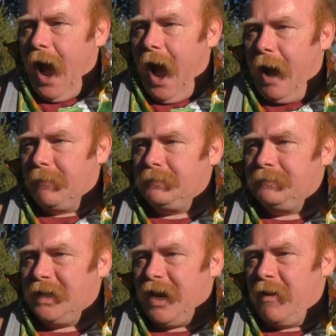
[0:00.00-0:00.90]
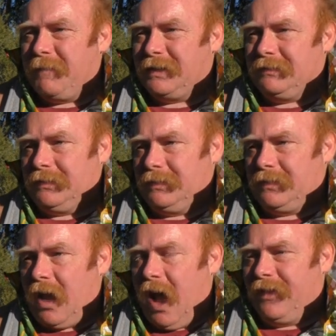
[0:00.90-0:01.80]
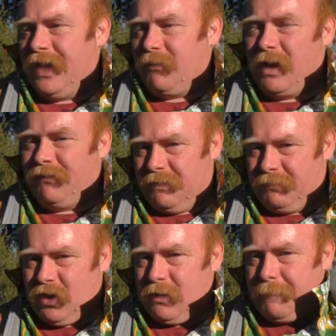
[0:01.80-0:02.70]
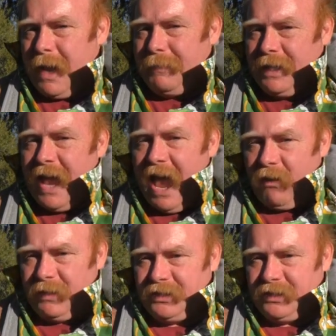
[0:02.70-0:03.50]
But I think one of them's got a baby now,